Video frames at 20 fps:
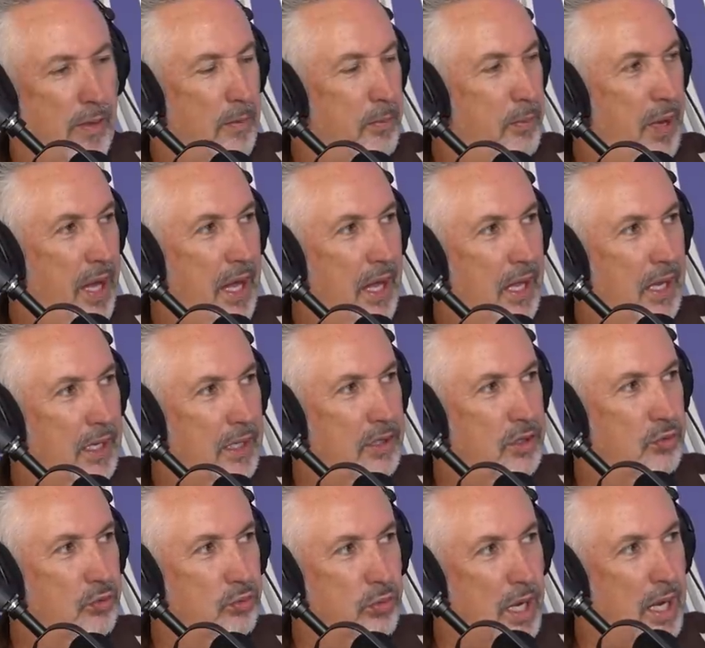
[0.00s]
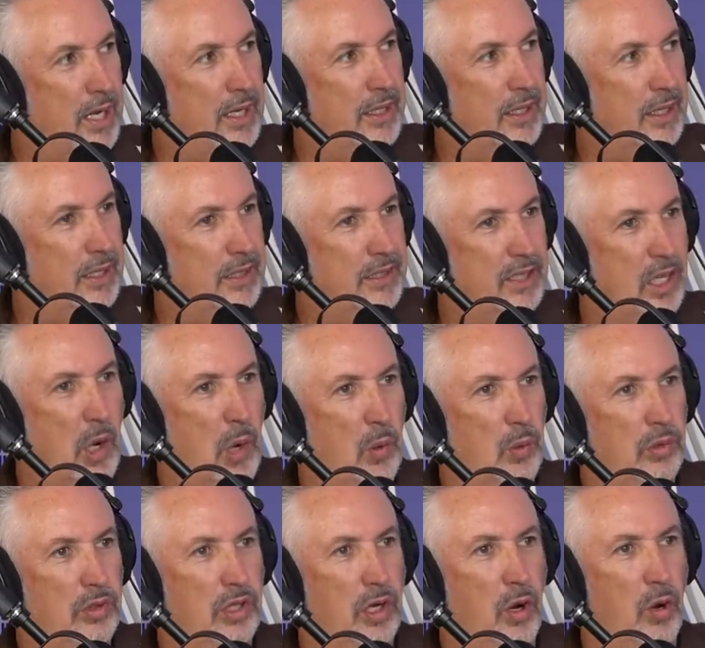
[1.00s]
the page, write it.
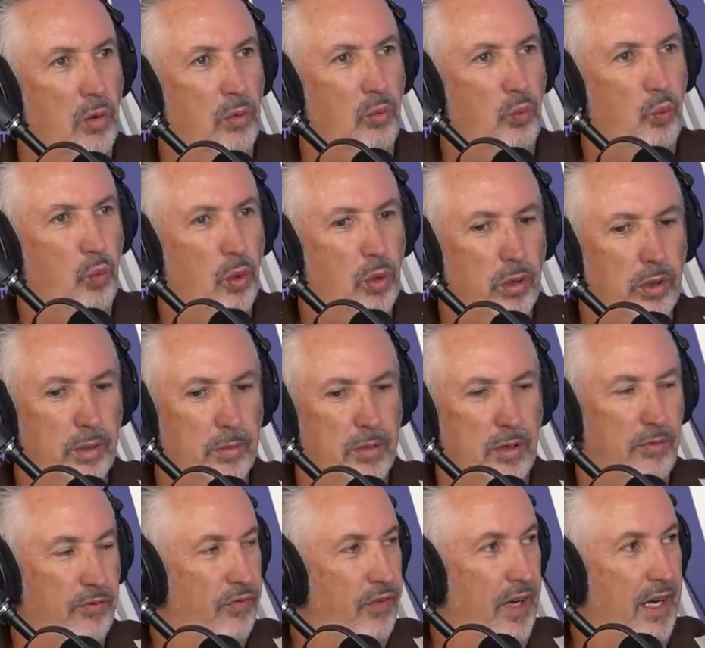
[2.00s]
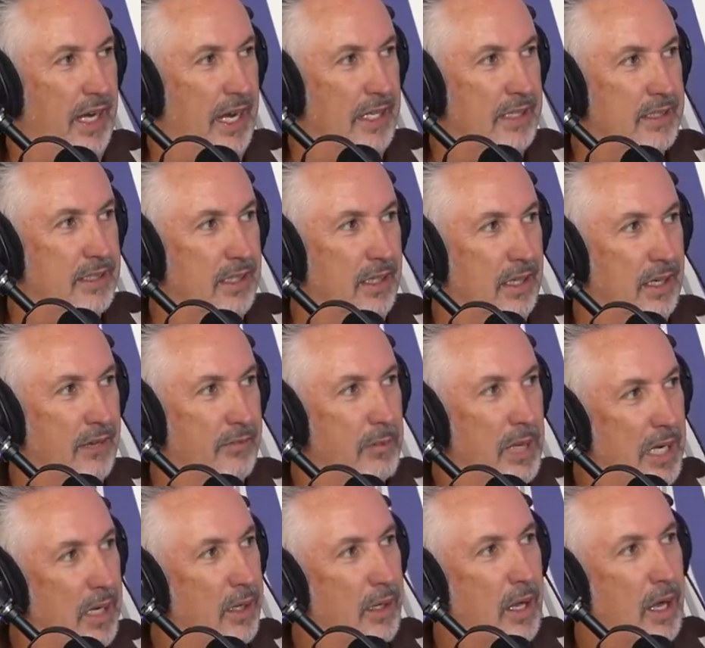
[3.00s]
Don't worry about finessing it. I've
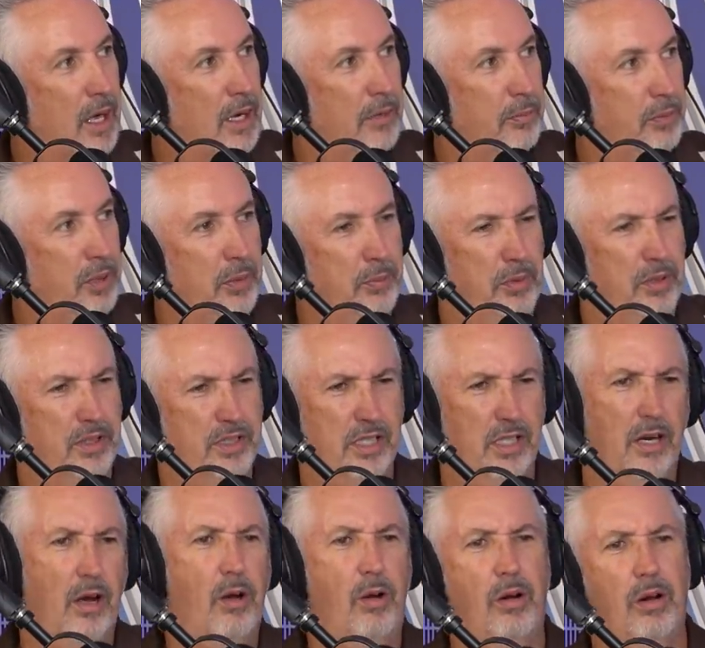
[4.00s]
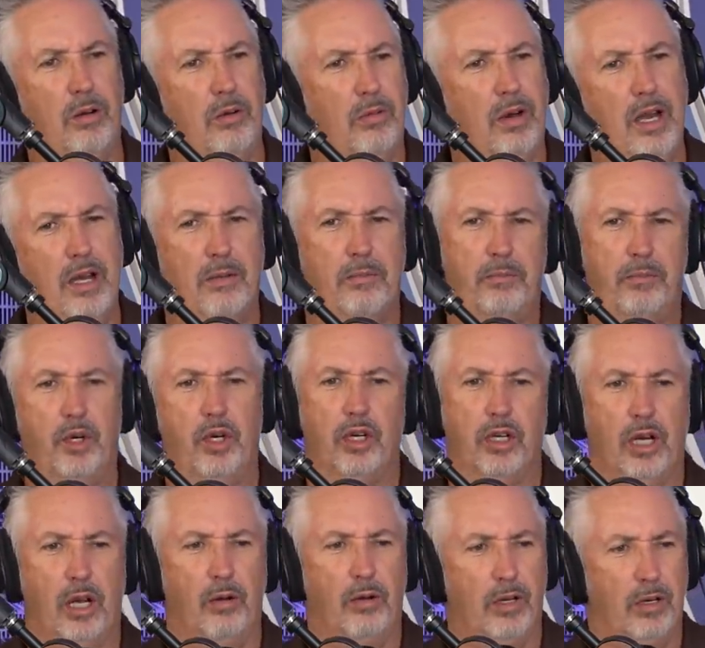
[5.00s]
met a lot of people that said, oh, I want to write a
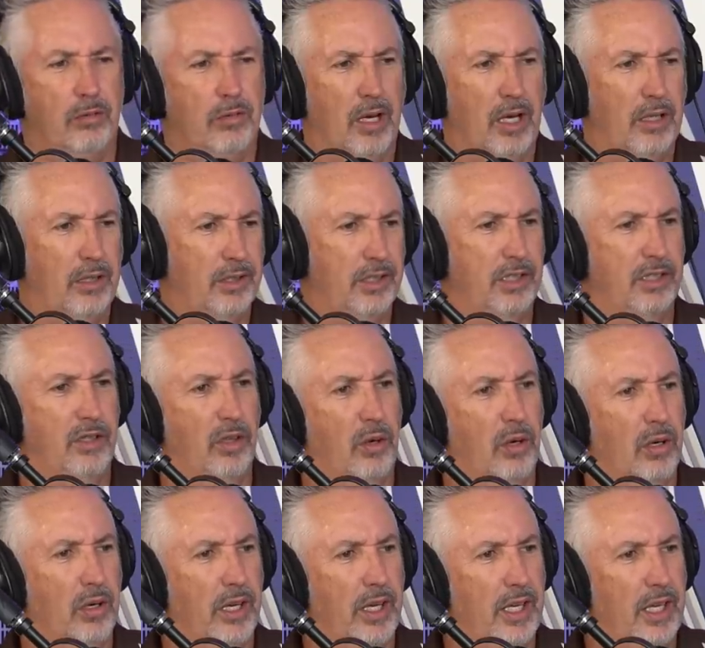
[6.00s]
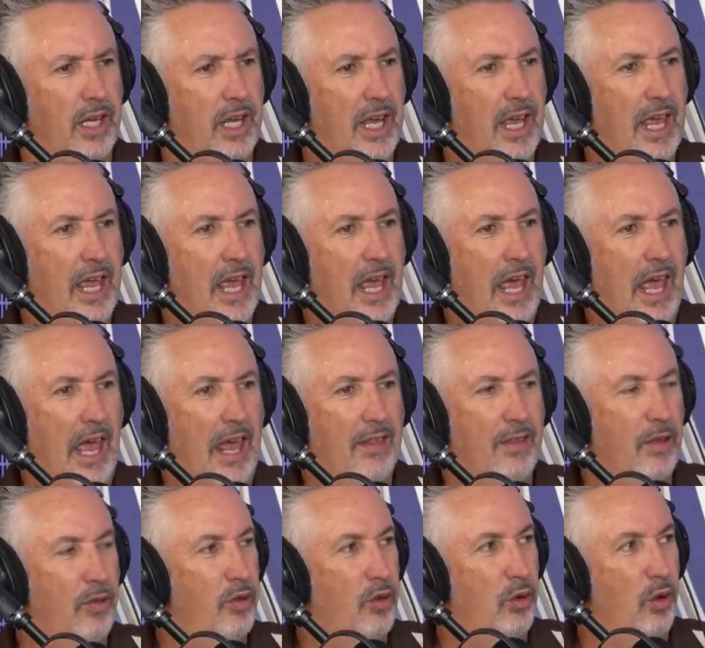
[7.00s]
book. I want to write a story. And
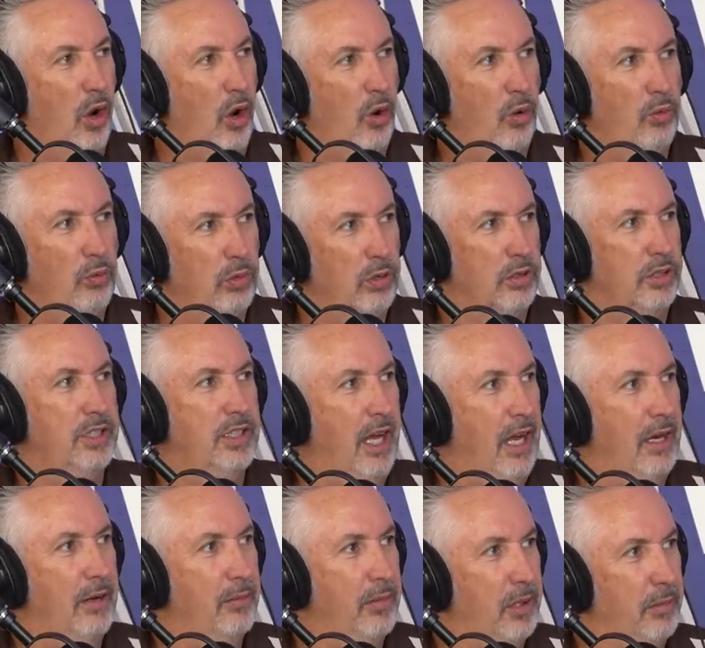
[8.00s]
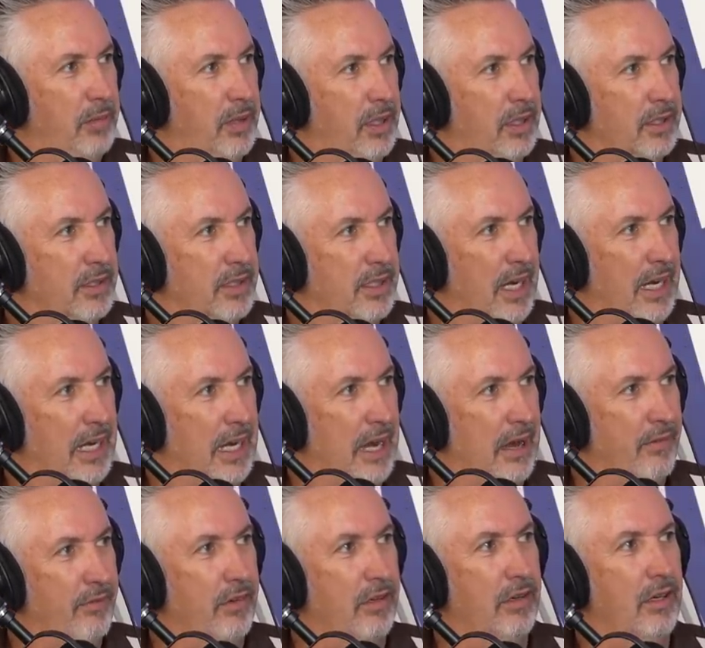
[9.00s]
they're their own worst enemy because they
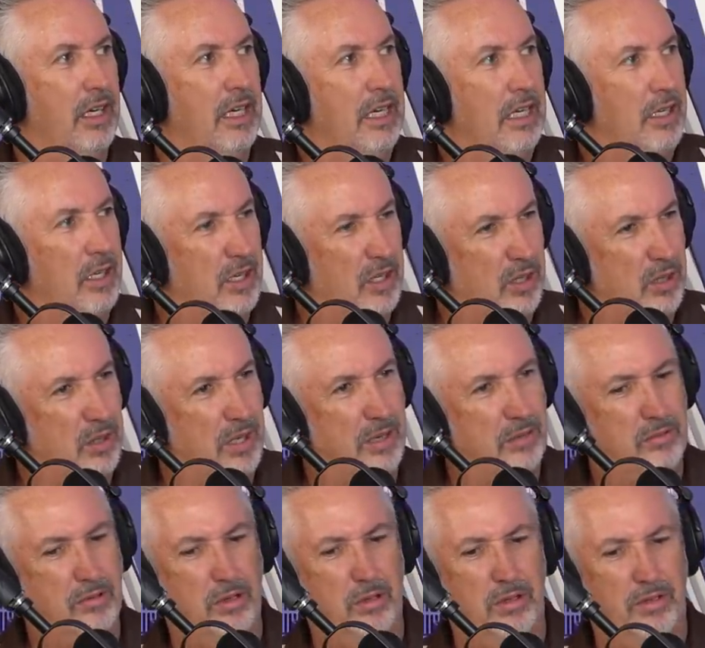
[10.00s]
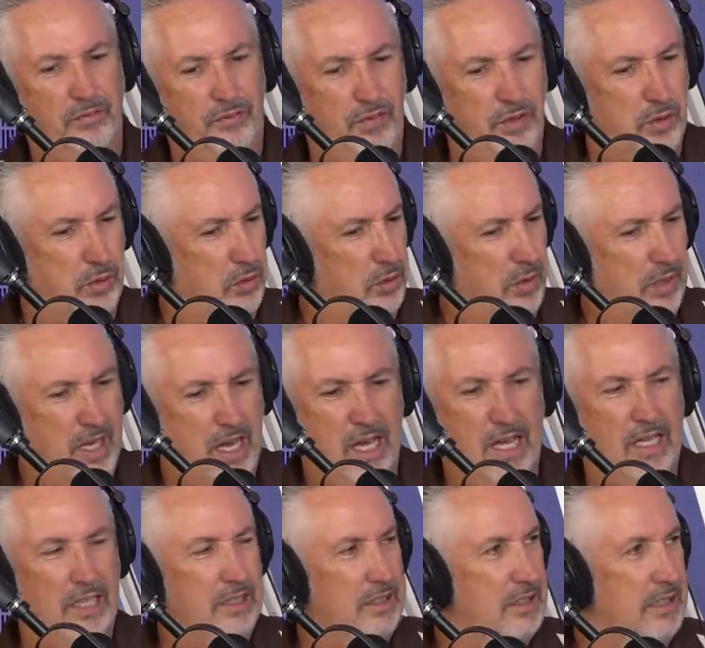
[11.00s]
never, oh, I wrote a few
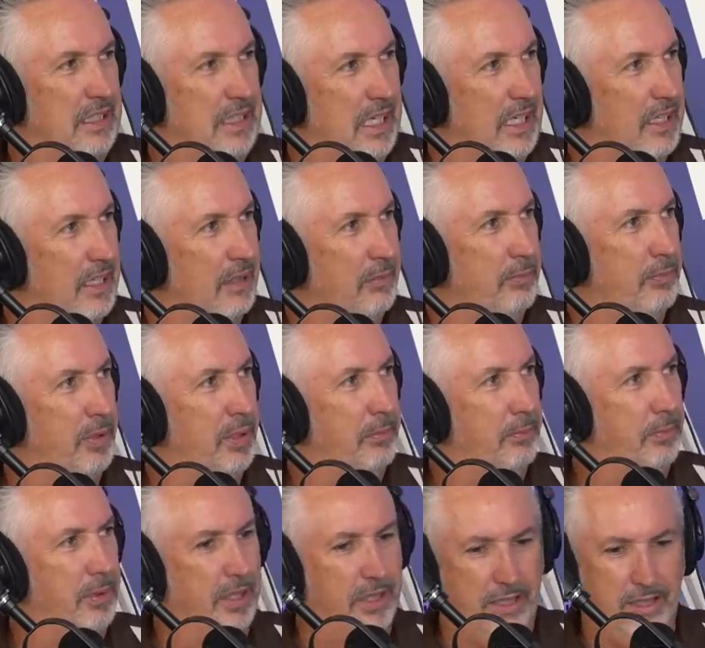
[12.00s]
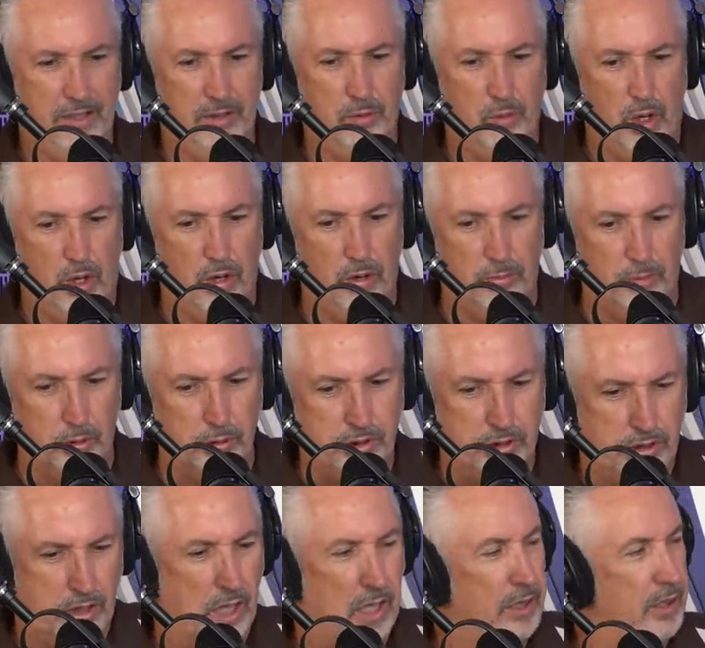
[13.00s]
lines and I did, but you
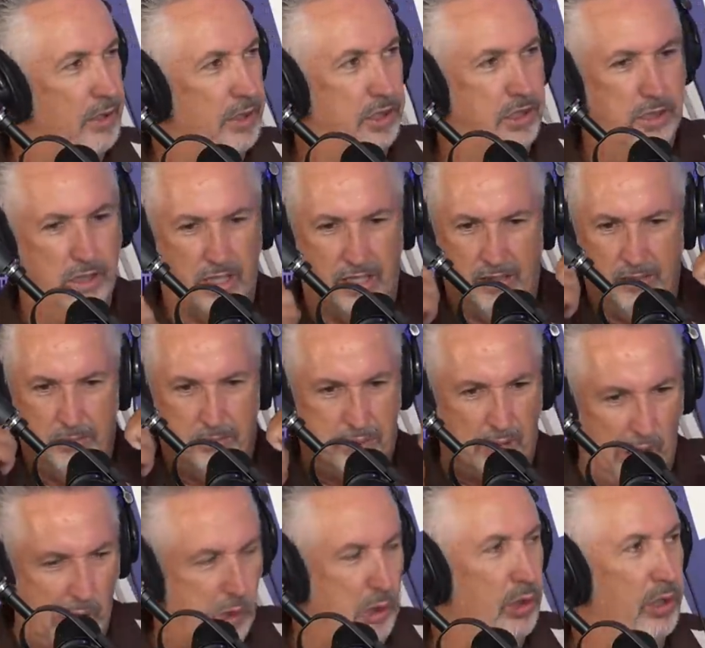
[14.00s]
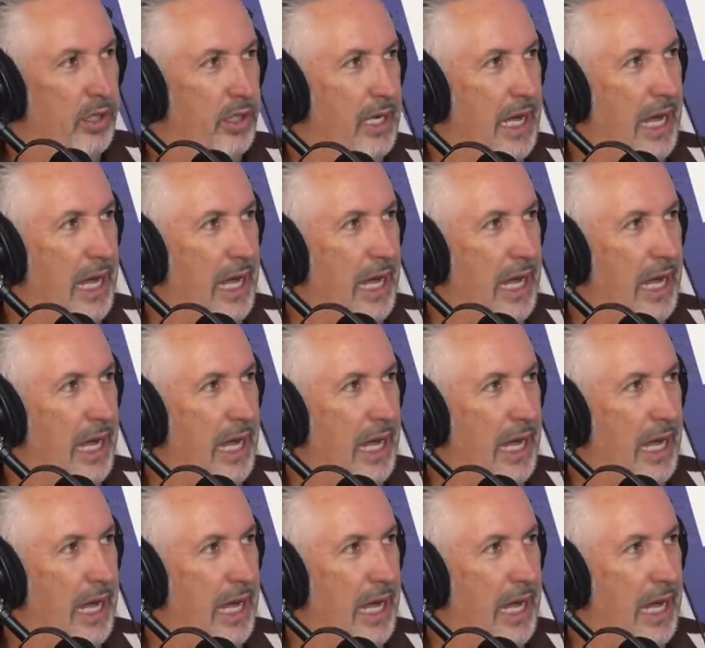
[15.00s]
almost ought to just like blurt it